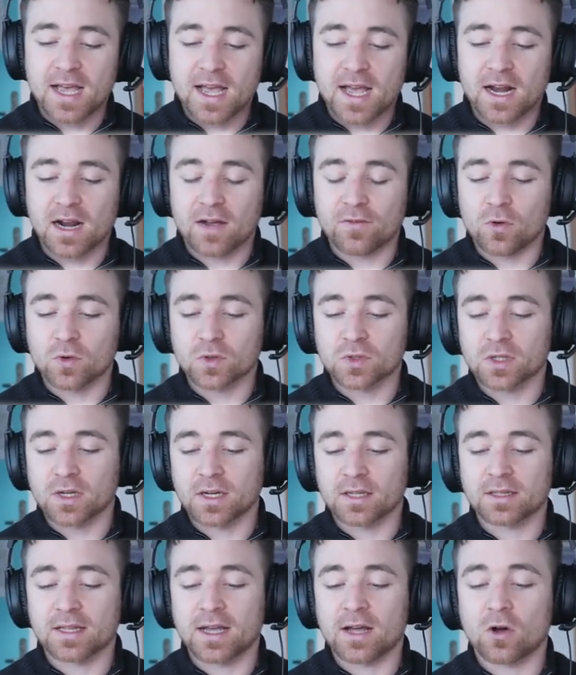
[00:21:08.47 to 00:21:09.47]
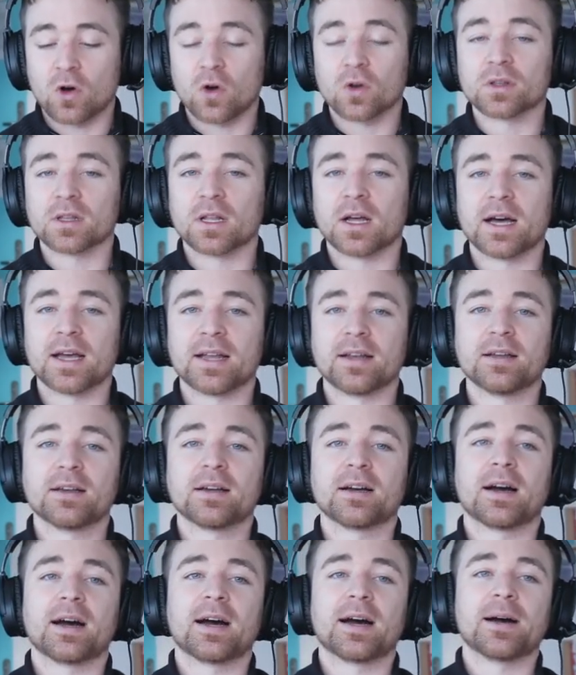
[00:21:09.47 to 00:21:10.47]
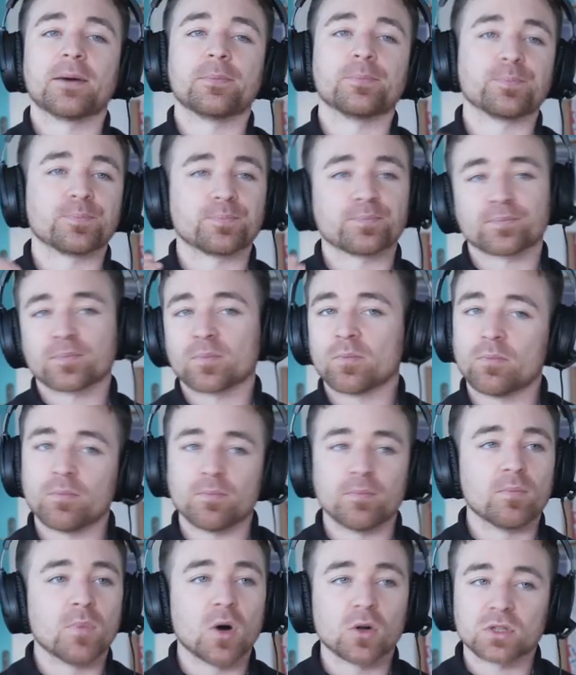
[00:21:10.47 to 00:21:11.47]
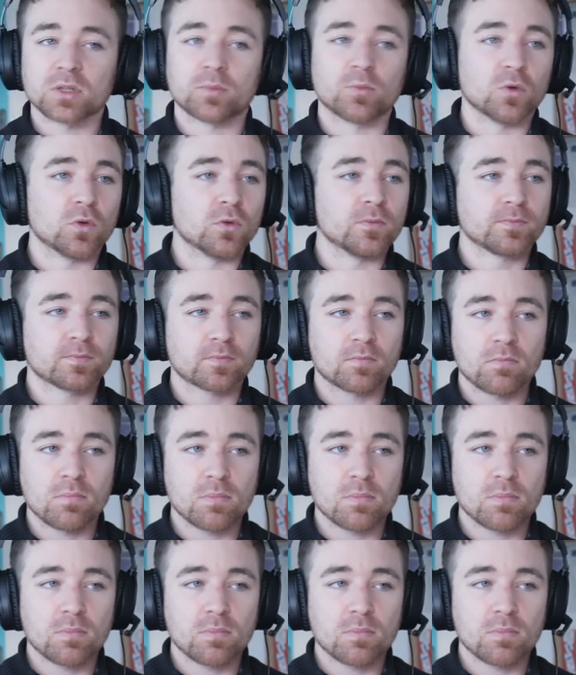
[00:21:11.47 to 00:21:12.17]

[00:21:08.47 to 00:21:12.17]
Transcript: and I've also got that online um, multiple